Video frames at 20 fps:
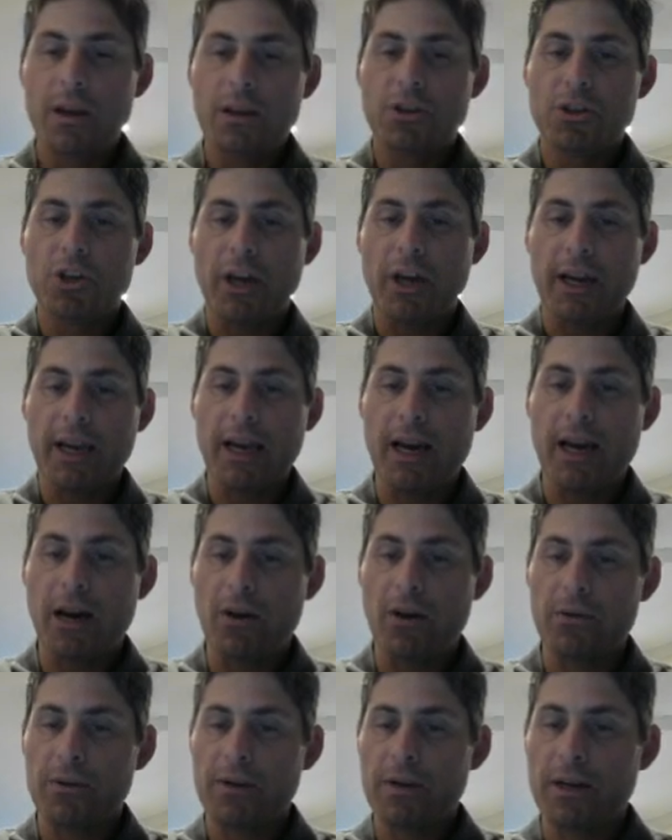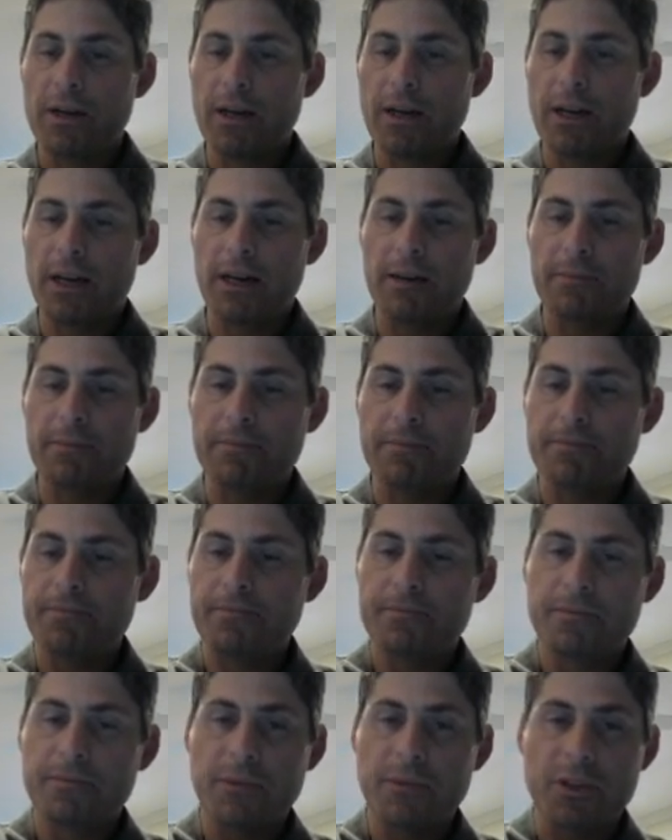Check out
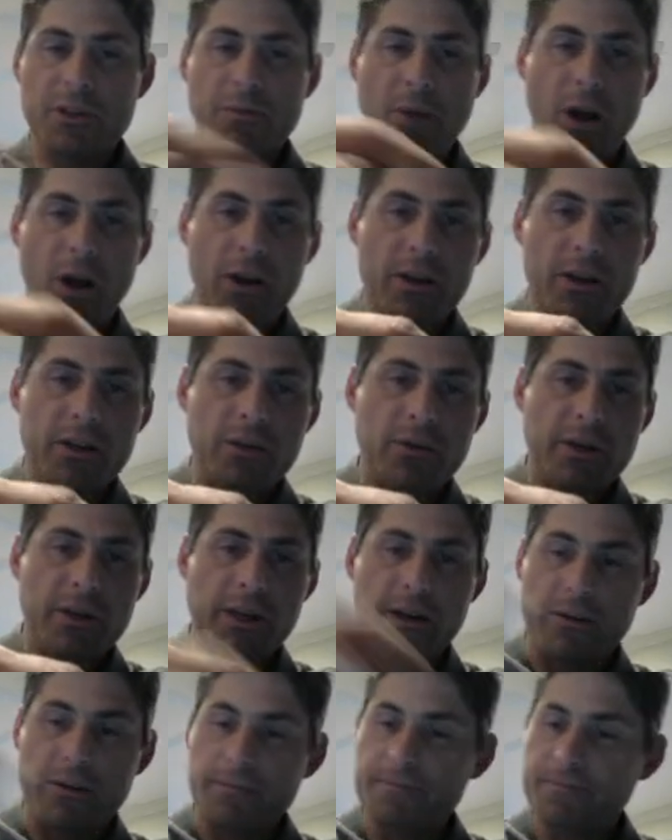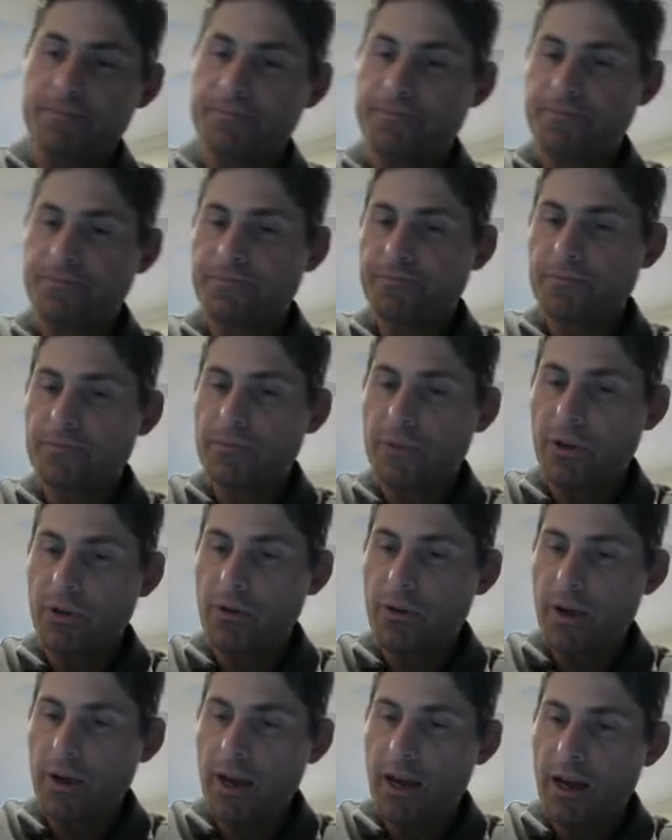this molecule here. So
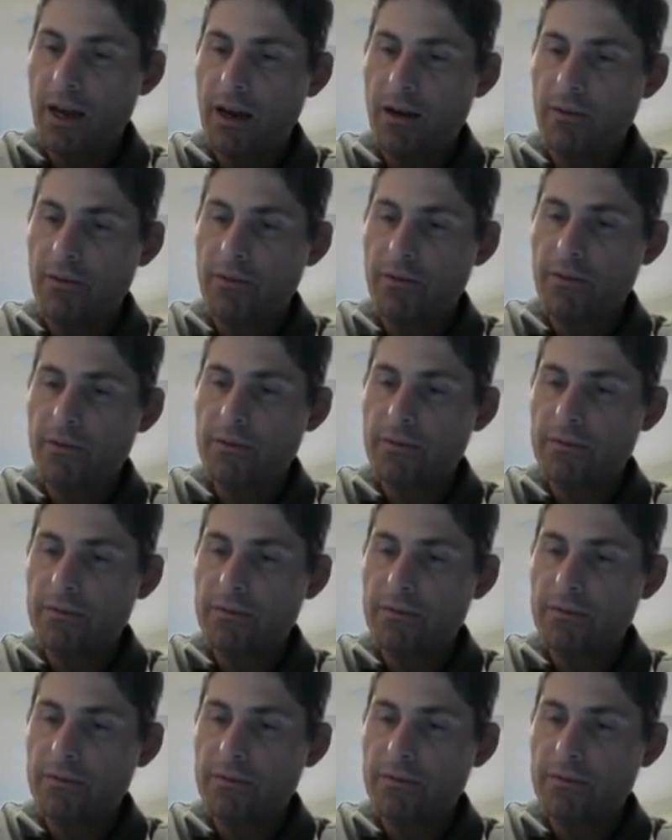you have